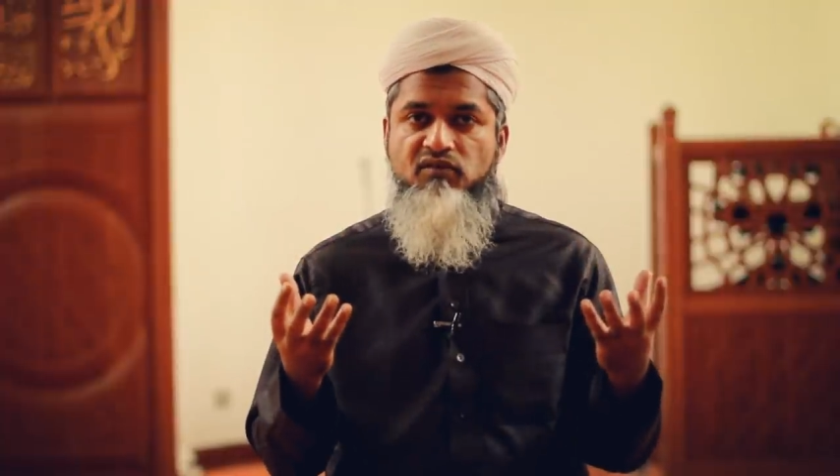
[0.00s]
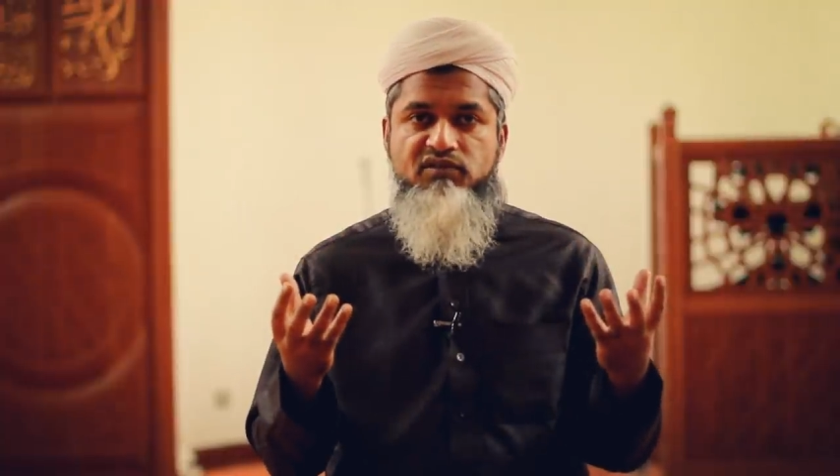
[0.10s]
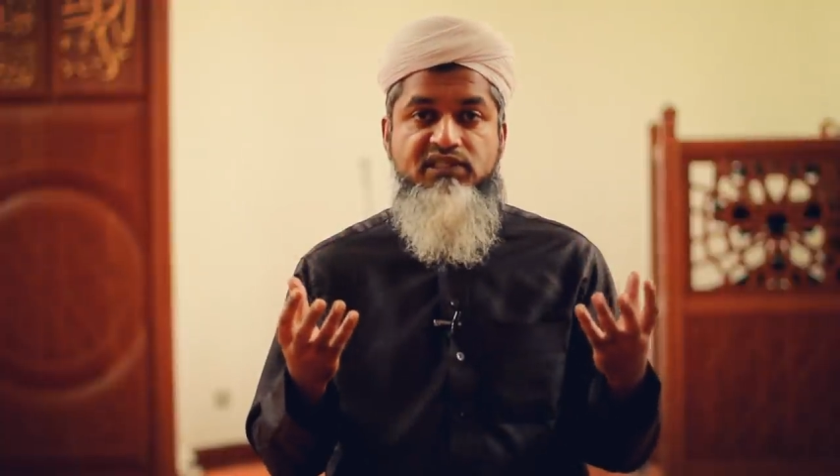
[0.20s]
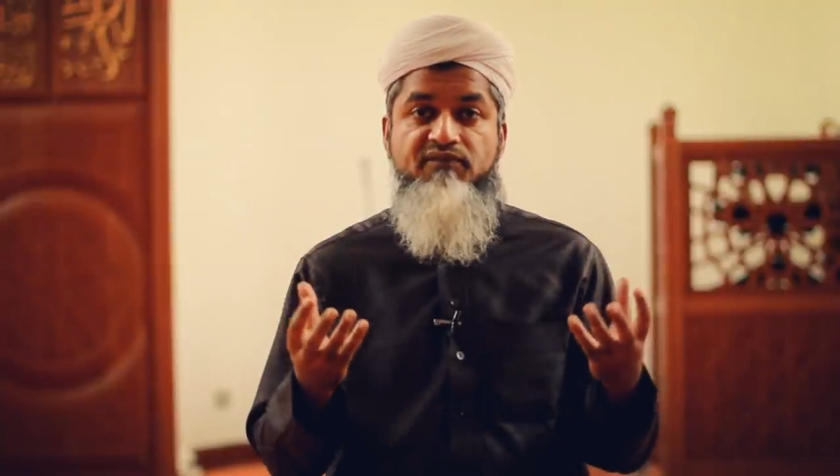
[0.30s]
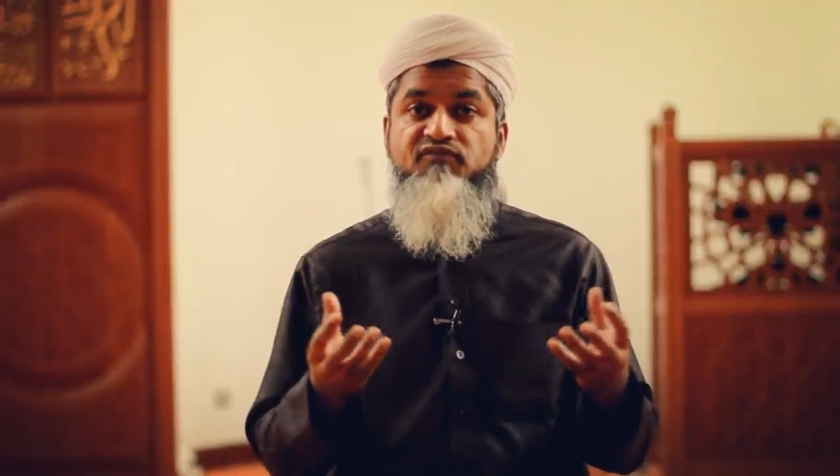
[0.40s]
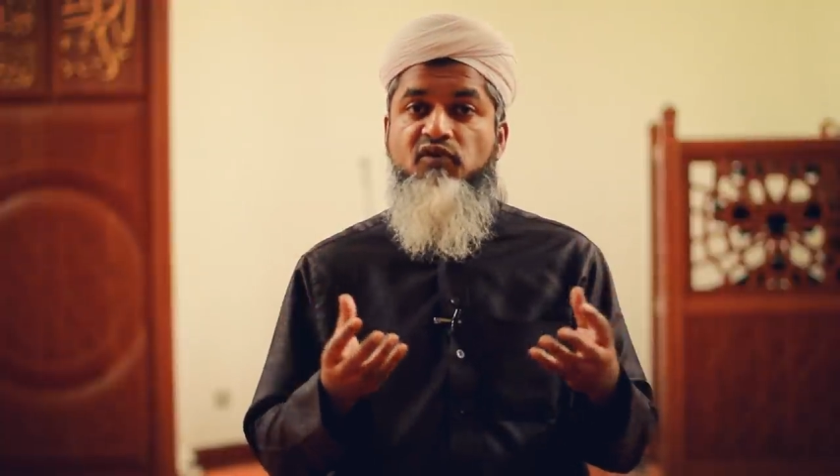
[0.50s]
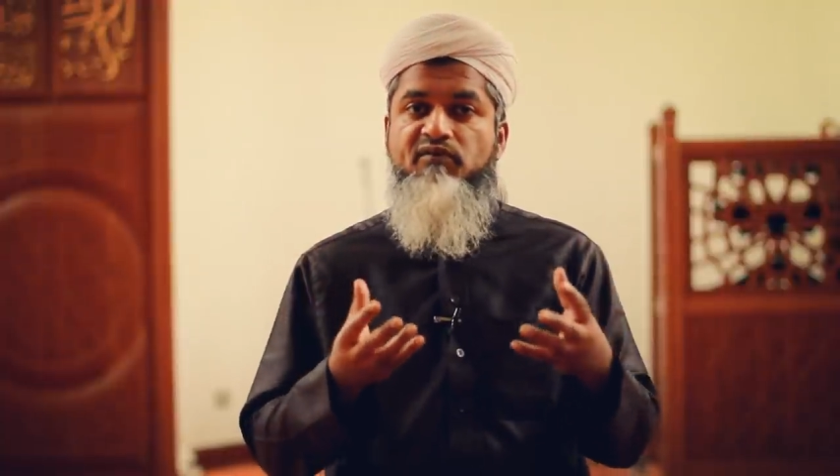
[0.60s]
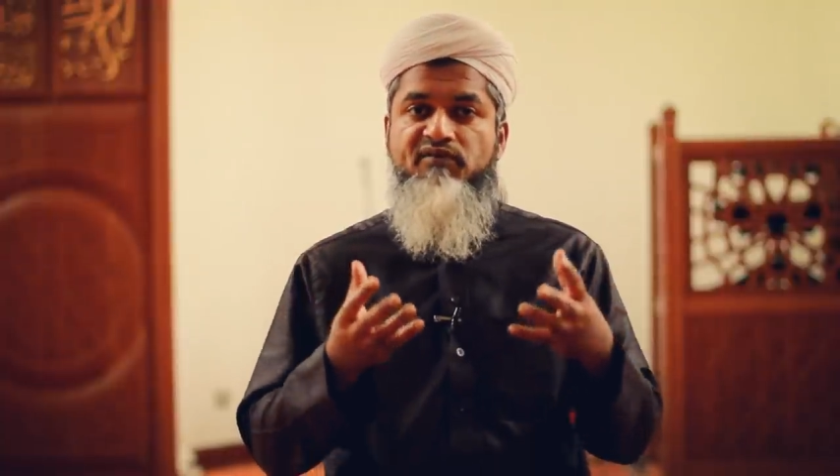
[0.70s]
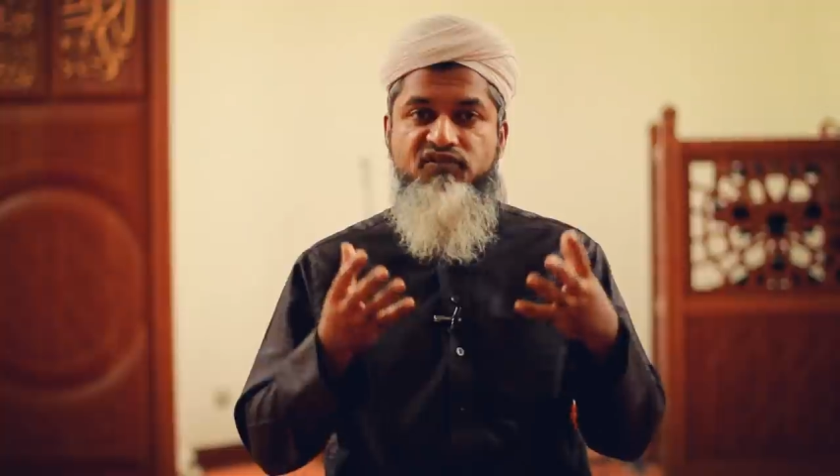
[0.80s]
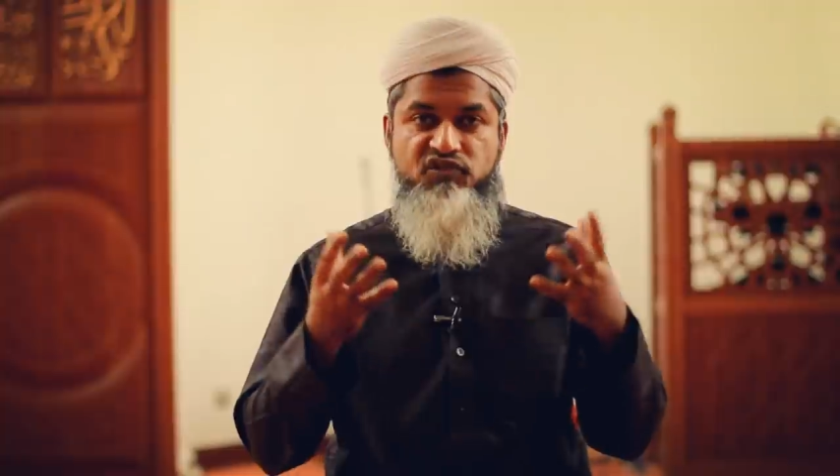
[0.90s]
or some
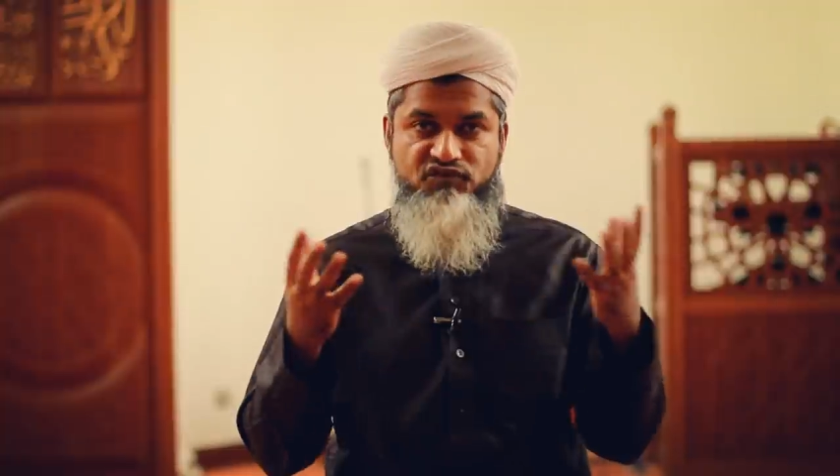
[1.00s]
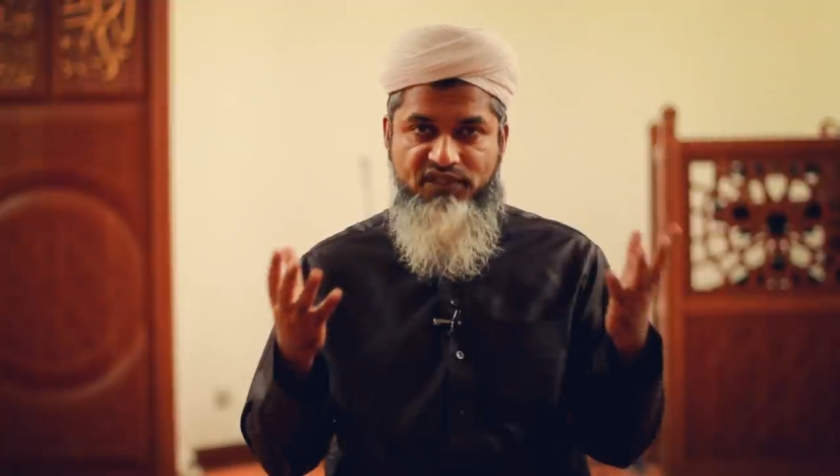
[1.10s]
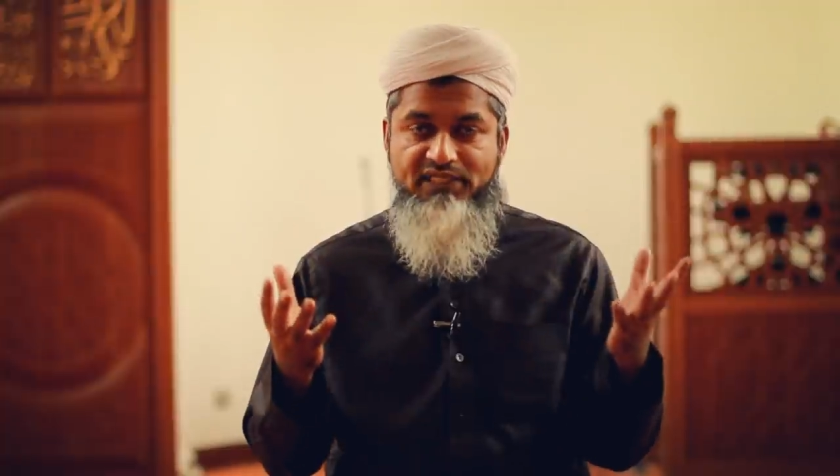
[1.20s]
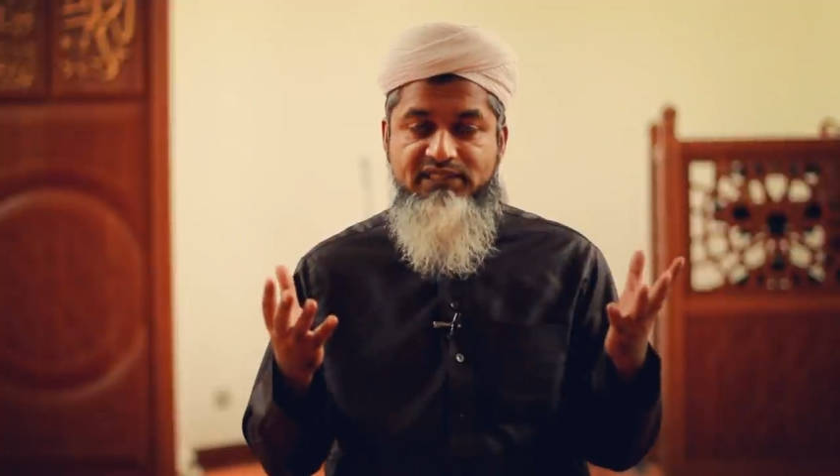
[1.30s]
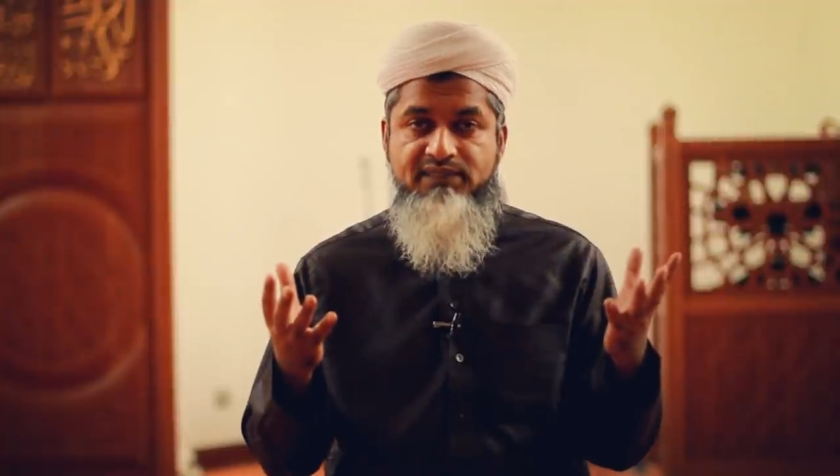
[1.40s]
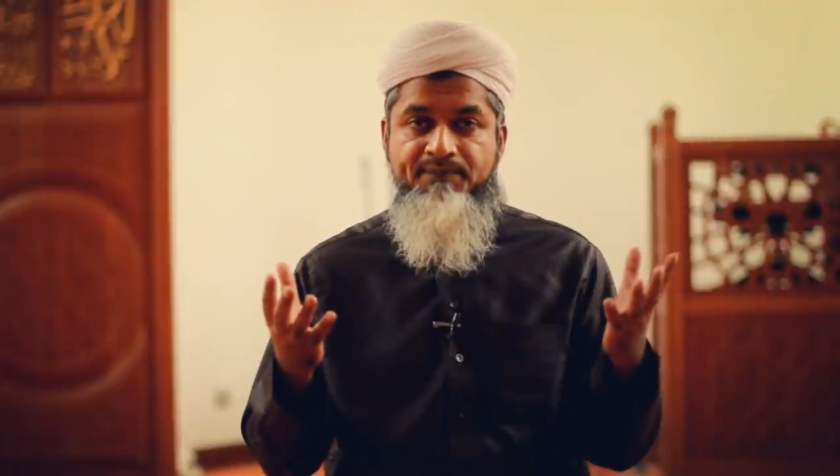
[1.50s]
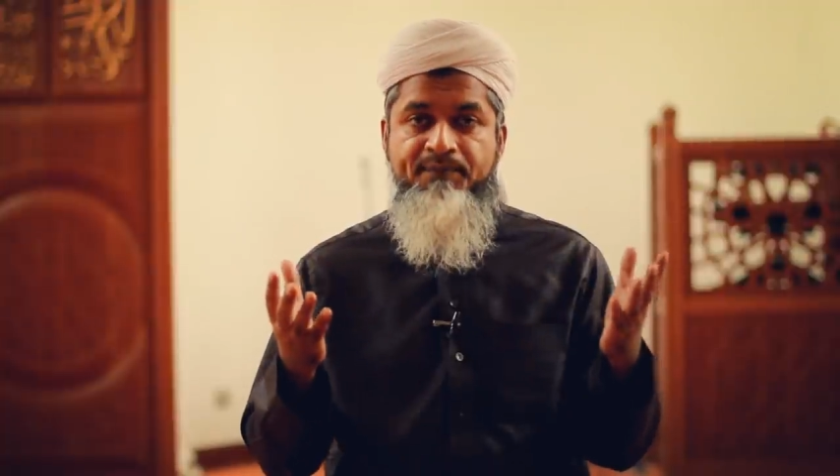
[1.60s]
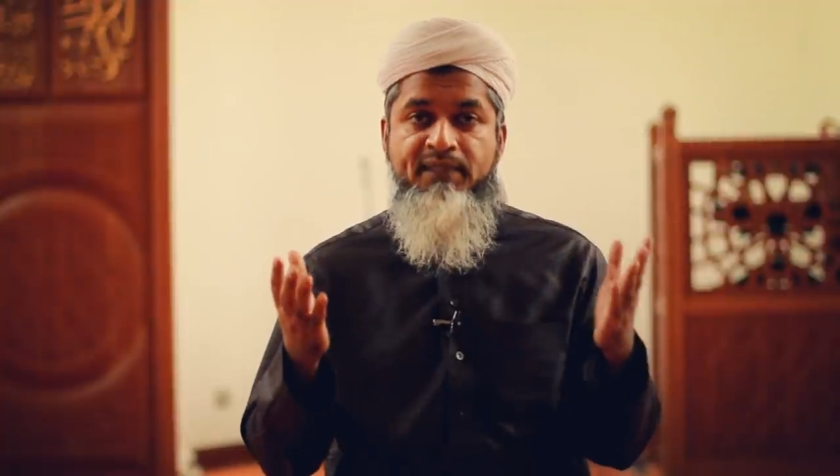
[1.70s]
form of stress